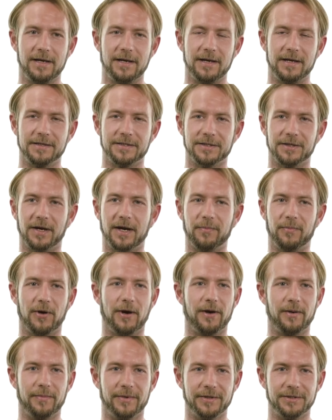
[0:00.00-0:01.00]
And so I
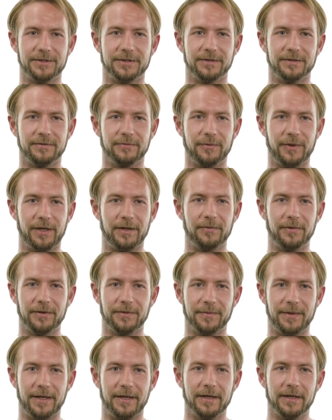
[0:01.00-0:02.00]
brought a bunch of weed with
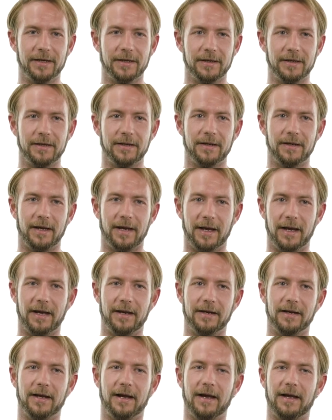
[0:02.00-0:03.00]
me.
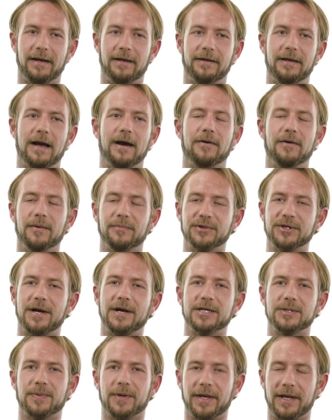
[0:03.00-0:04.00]
And I now I'm
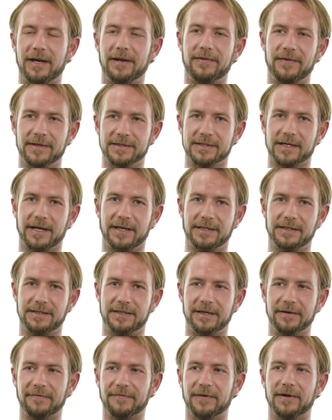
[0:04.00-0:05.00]
transplanted in this like
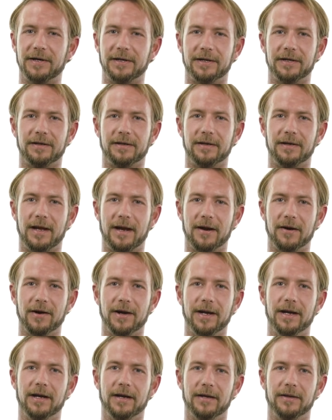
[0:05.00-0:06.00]
different
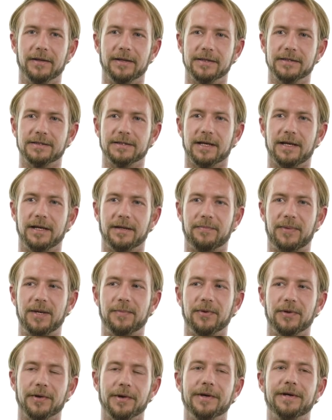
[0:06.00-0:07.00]
area. It's like
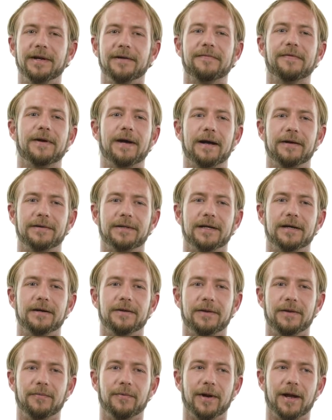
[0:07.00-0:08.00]
people are different out there
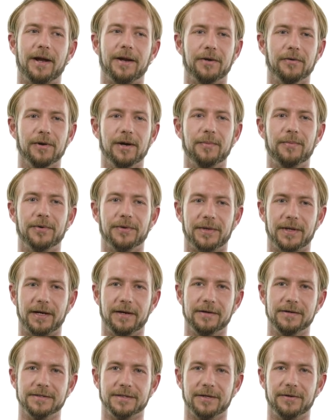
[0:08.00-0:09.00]
than what I grew up with in
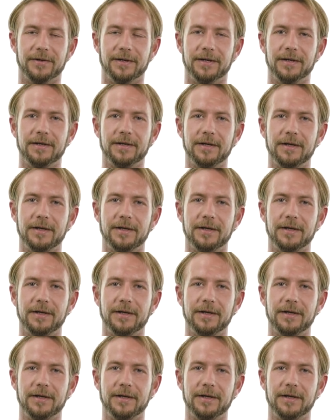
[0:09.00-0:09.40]
Arizona.